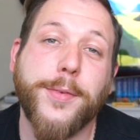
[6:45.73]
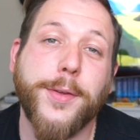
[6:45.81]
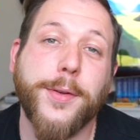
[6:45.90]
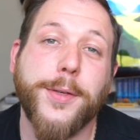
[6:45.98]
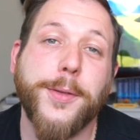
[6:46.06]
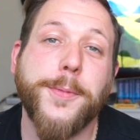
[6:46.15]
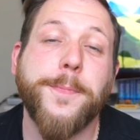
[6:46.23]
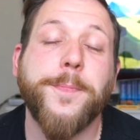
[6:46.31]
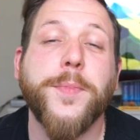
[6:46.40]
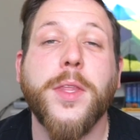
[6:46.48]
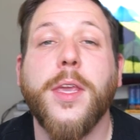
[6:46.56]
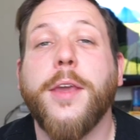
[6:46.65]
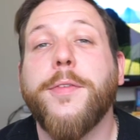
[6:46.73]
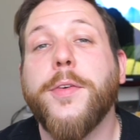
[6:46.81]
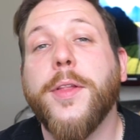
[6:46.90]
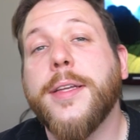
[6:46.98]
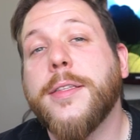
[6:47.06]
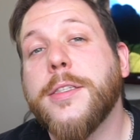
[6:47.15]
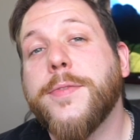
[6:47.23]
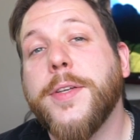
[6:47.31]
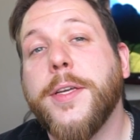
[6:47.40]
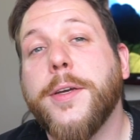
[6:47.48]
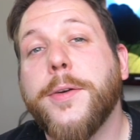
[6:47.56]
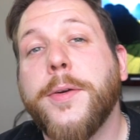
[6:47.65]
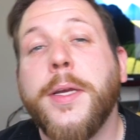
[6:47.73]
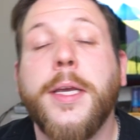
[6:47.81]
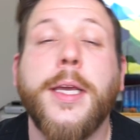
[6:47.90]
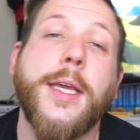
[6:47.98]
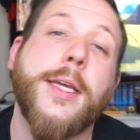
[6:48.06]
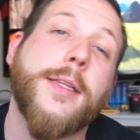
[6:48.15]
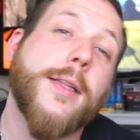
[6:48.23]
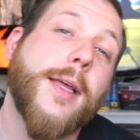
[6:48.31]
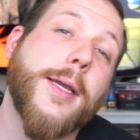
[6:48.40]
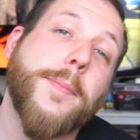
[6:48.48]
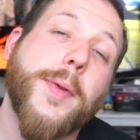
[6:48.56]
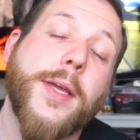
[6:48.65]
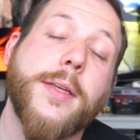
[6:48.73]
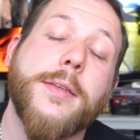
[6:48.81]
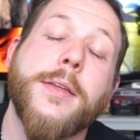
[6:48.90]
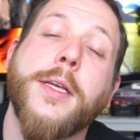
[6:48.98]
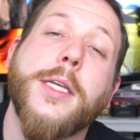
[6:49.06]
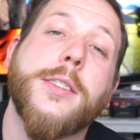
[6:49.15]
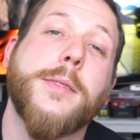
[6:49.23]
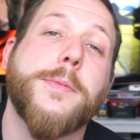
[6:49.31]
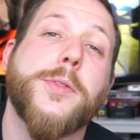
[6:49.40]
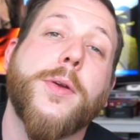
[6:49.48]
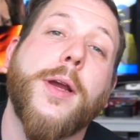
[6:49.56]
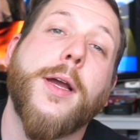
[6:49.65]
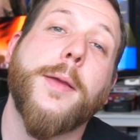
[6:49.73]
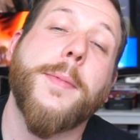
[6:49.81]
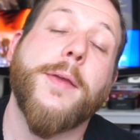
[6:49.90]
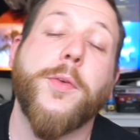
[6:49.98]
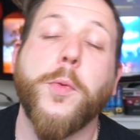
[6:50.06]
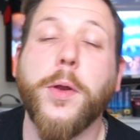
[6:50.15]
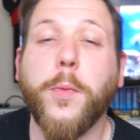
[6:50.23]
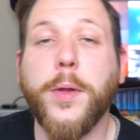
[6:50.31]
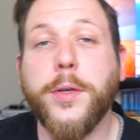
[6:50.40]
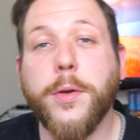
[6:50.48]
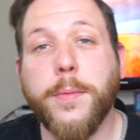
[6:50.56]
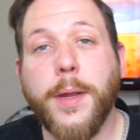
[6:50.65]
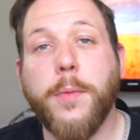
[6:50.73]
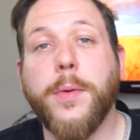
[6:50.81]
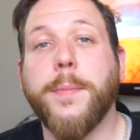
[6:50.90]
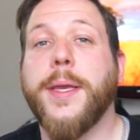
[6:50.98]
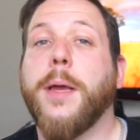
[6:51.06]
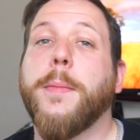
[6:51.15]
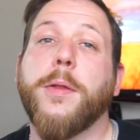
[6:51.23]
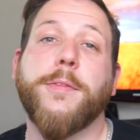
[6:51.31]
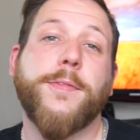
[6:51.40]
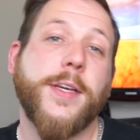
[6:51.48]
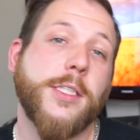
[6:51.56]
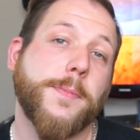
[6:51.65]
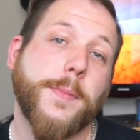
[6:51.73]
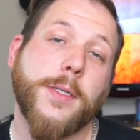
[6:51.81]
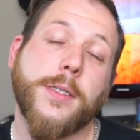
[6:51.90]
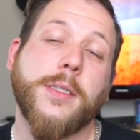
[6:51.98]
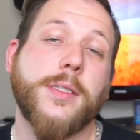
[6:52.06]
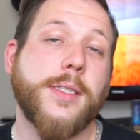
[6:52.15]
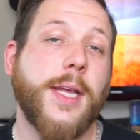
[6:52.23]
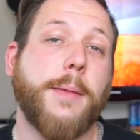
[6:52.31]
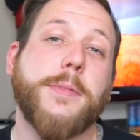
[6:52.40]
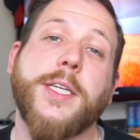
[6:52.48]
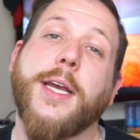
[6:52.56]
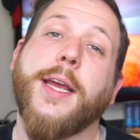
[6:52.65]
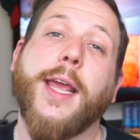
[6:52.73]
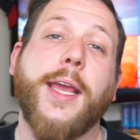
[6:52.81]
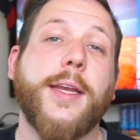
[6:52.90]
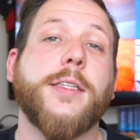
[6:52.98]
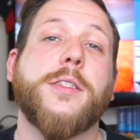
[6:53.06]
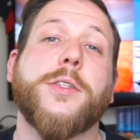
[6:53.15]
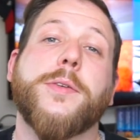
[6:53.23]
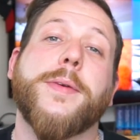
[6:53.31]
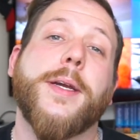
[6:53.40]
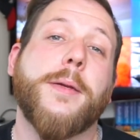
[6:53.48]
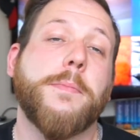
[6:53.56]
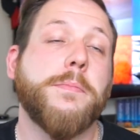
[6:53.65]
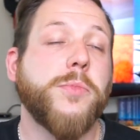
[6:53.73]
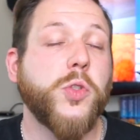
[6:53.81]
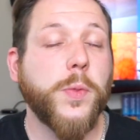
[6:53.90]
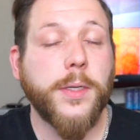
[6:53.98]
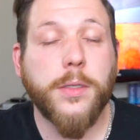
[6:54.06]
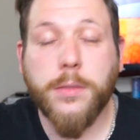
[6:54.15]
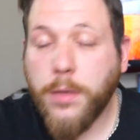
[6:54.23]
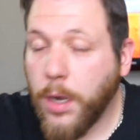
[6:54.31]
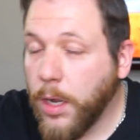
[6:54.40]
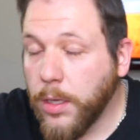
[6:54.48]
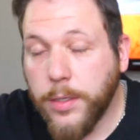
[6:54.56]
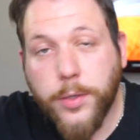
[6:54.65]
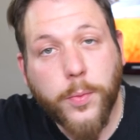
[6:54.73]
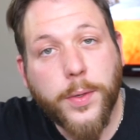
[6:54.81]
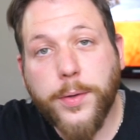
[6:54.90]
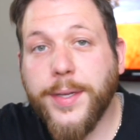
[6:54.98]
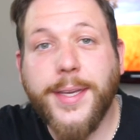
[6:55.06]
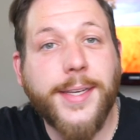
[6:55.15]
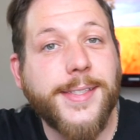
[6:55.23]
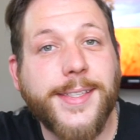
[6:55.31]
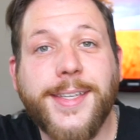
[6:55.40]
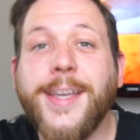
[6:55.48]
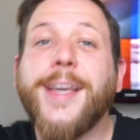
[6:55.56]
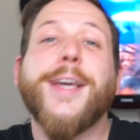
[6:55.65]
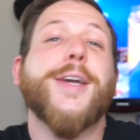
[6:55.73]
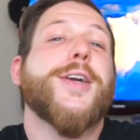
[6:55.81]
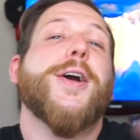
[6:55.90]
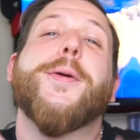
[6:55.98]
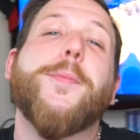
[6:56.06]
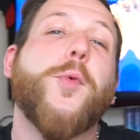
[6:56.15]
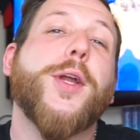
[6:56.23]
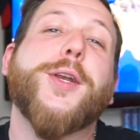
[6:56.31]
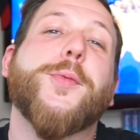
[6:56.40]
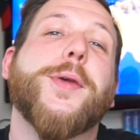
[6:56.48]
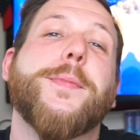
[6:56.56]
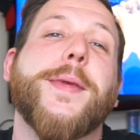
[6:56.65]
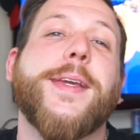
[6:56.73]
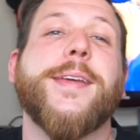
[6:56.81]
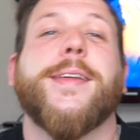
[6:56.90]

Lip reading: Good on you. If you like this video, hit the like button, subscribe. If you want to wander around with me, I'm on Facebook, Snapchat, and Instagram, Twitter, all under Wondering Casey. Come wander with me.